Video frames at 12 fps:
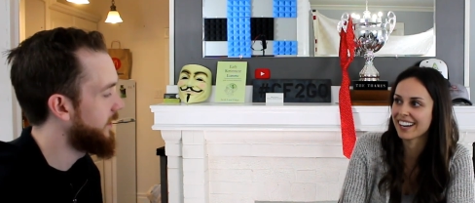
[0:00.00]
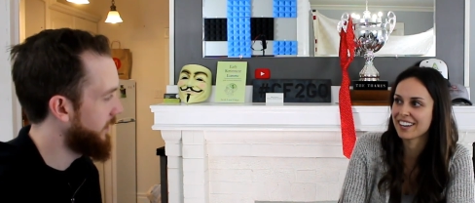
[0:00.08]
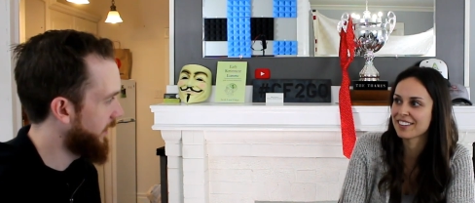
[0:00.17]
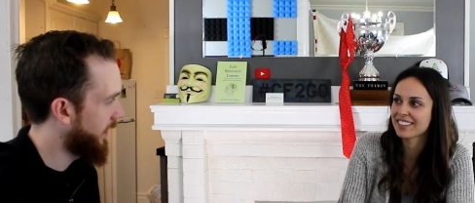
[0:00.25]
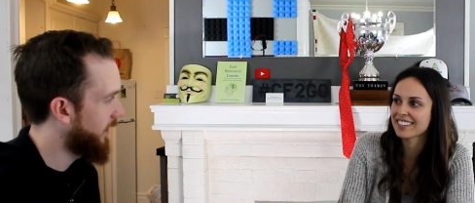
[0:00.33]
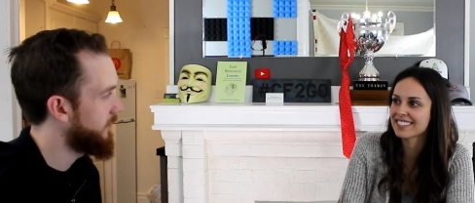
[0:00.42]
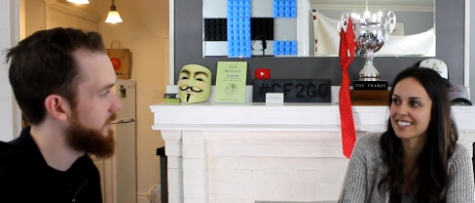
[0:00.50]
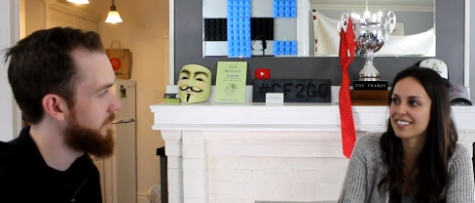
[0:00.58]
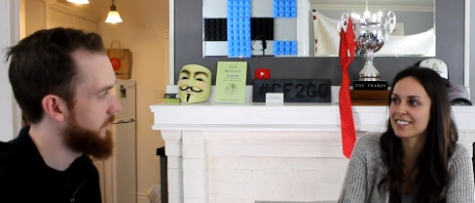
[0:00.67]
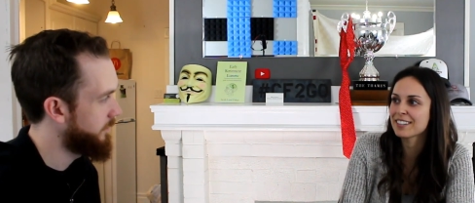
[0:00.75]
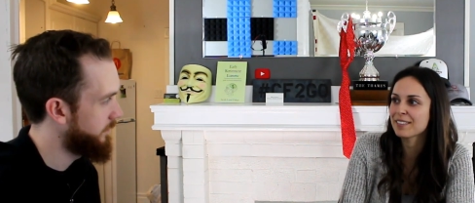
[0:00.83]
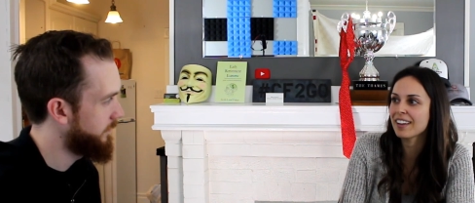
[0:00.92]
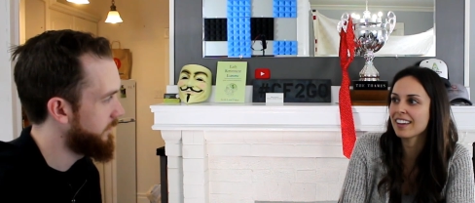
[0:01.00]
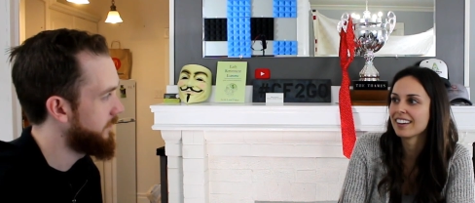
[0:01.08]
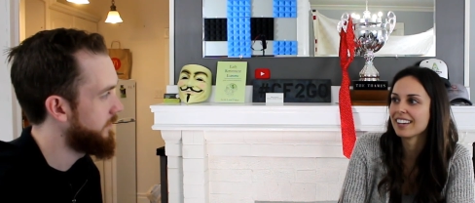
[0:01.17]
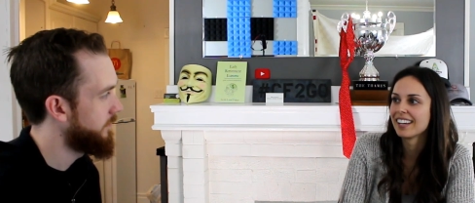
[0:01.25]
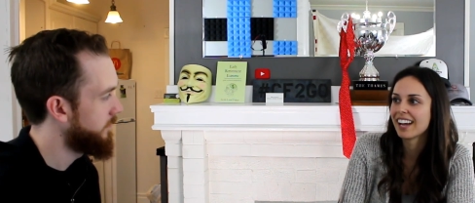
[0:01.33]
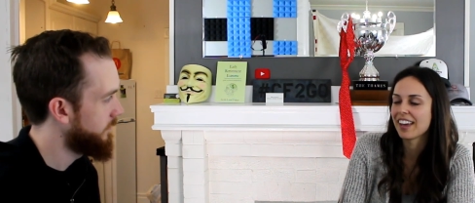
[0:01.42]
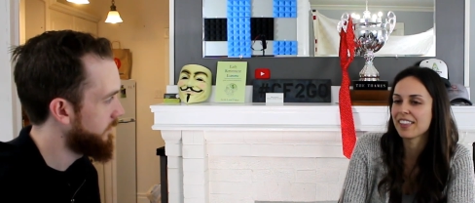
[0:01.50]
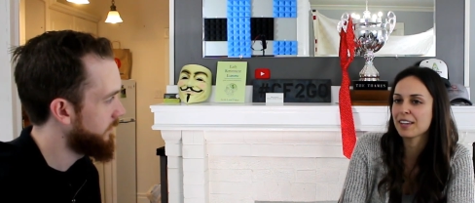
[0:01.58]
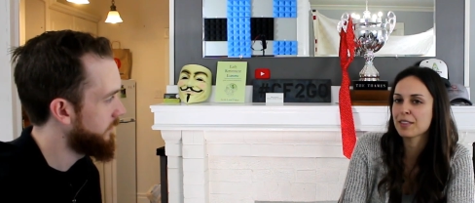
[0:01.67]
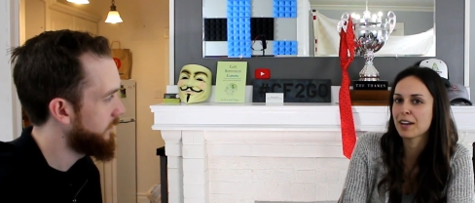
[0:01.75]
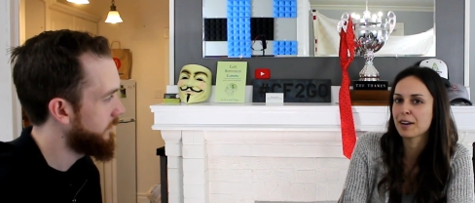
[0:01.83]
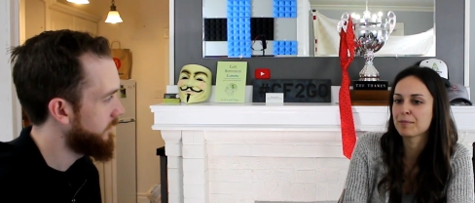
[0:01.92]
Speaker 1: interest yeah. into it. I think they're
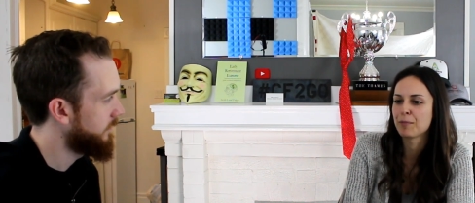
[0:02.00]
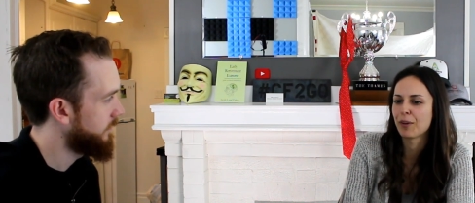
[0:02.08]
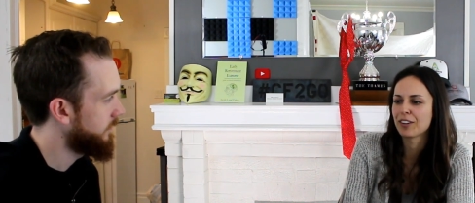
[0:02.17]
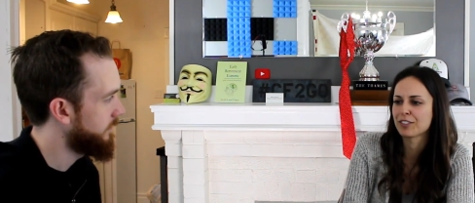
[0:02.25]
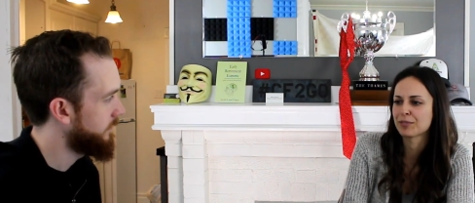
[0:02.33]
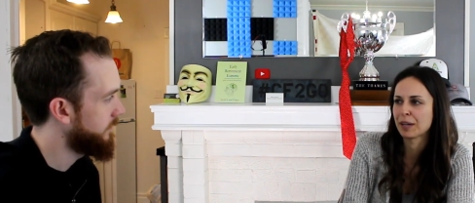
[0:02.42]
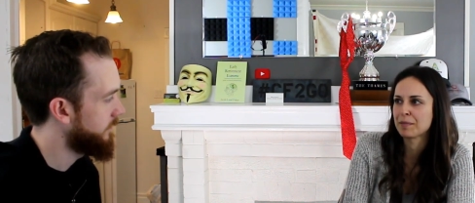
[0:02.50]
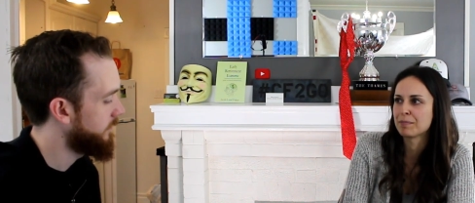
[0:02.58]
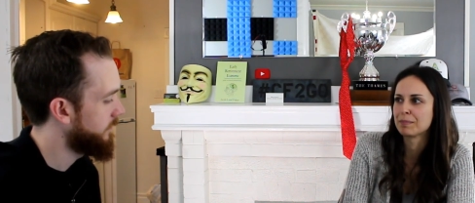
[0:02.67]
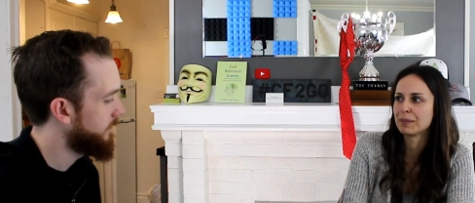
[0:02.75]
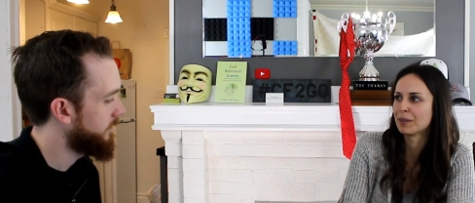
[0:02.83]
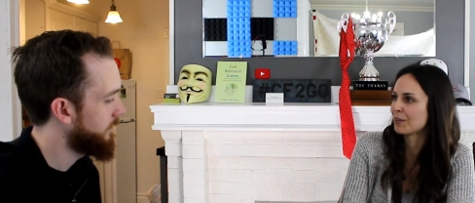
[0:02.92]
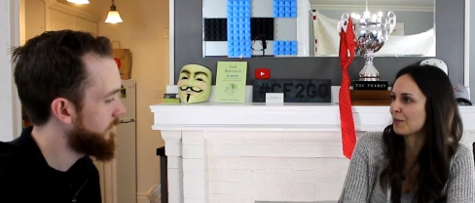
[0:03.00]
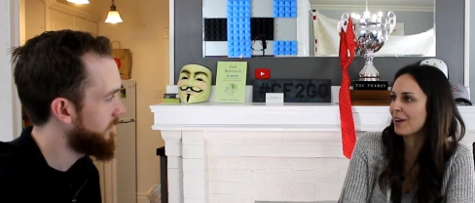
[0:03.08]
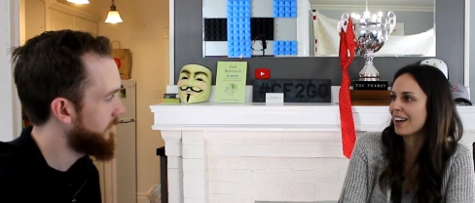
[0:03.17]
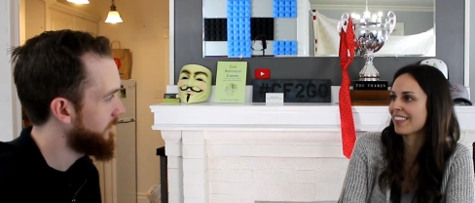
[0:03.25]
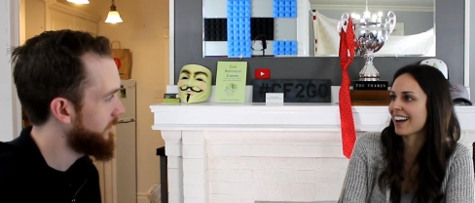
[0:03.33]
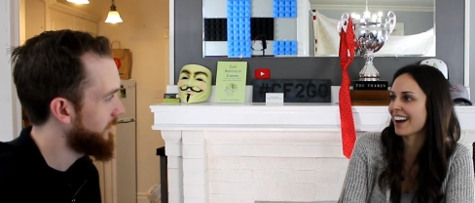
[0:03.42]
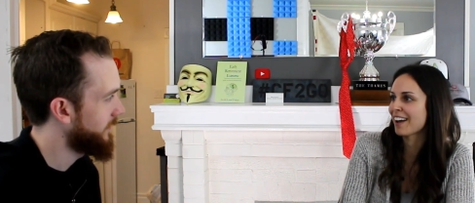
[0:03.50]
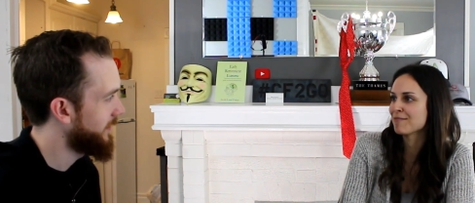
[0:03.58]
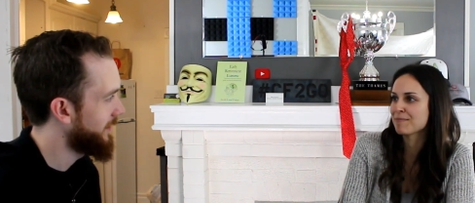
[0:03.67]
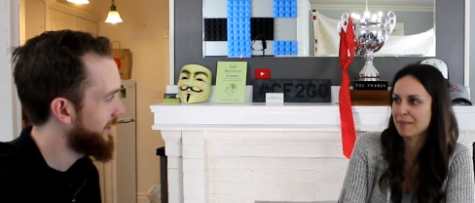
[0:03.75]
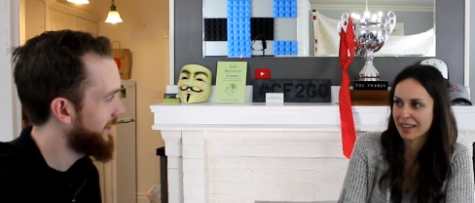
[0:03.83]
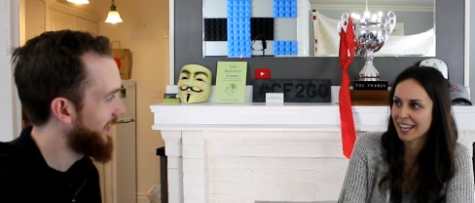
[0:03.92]
more just like blown away that I've been
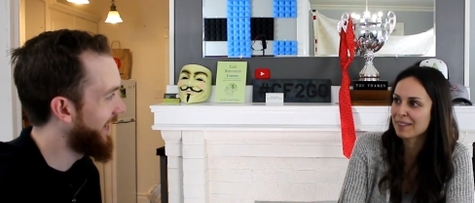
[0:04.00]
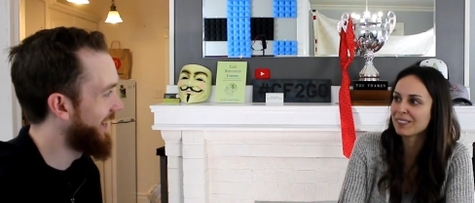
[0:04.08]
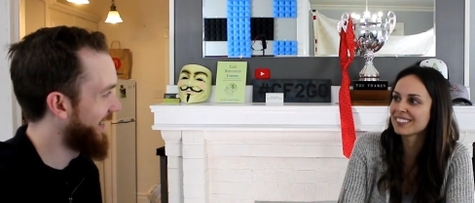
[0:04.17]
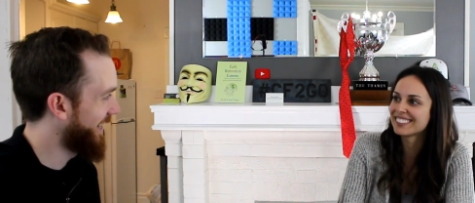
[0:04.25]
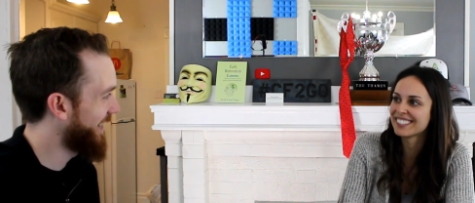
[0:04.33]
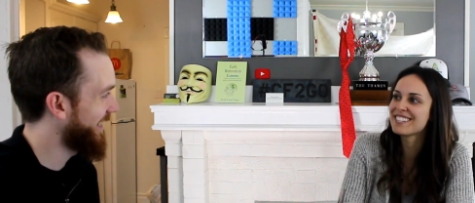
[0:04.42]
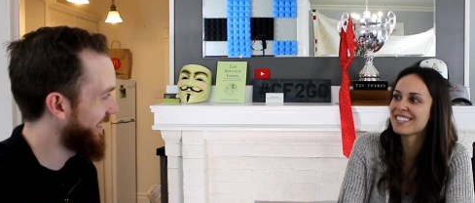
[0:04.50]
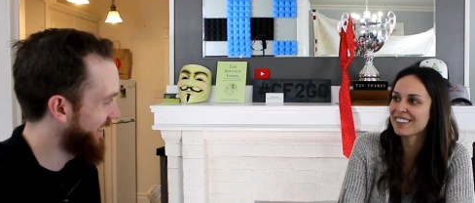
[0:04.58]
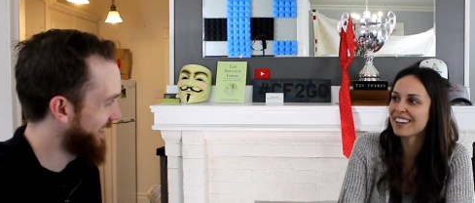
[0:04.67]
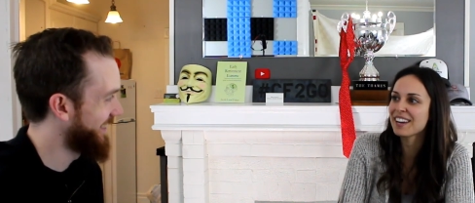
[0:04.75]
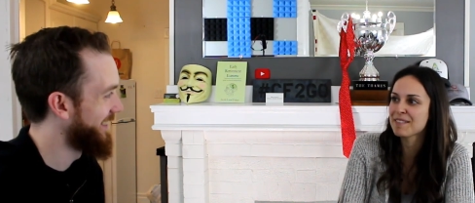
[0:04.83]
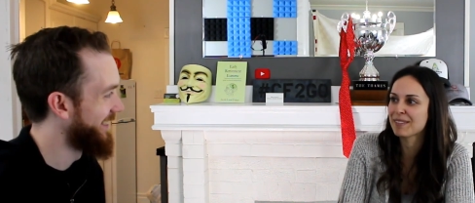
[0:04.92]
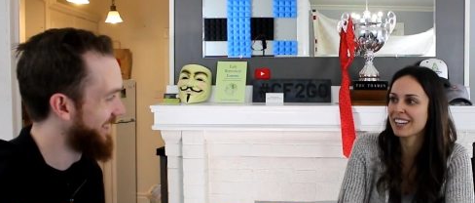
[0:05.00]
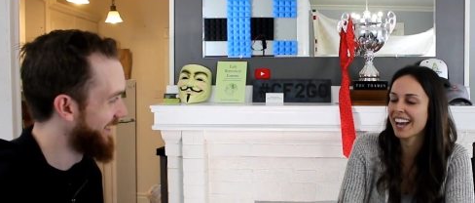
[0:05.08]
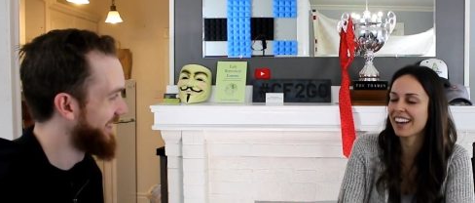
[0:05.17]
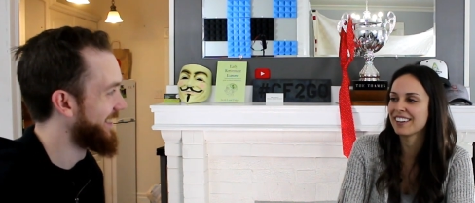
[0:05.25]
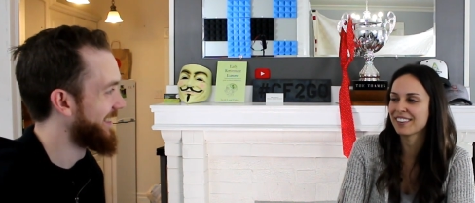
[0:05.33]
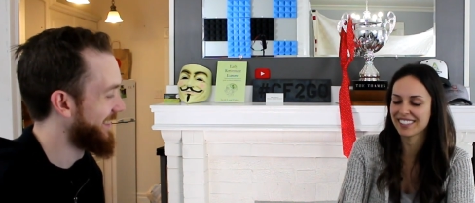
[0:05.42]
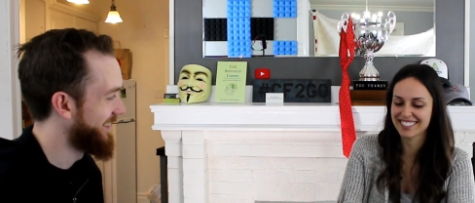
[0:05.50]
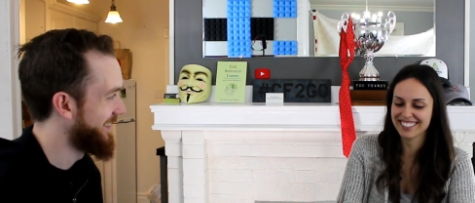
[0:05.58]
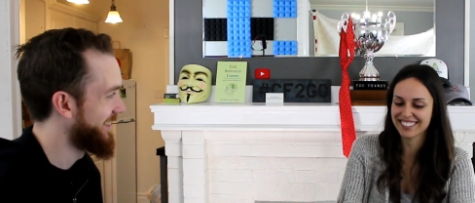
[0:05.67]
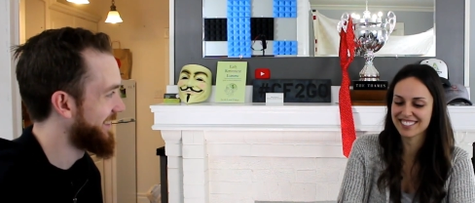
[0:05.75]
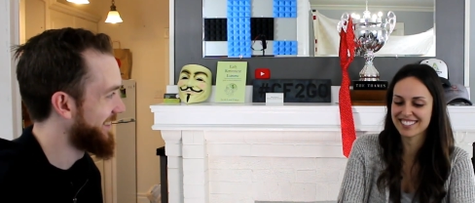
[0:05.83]
able to do it. But yeah, no, they're still just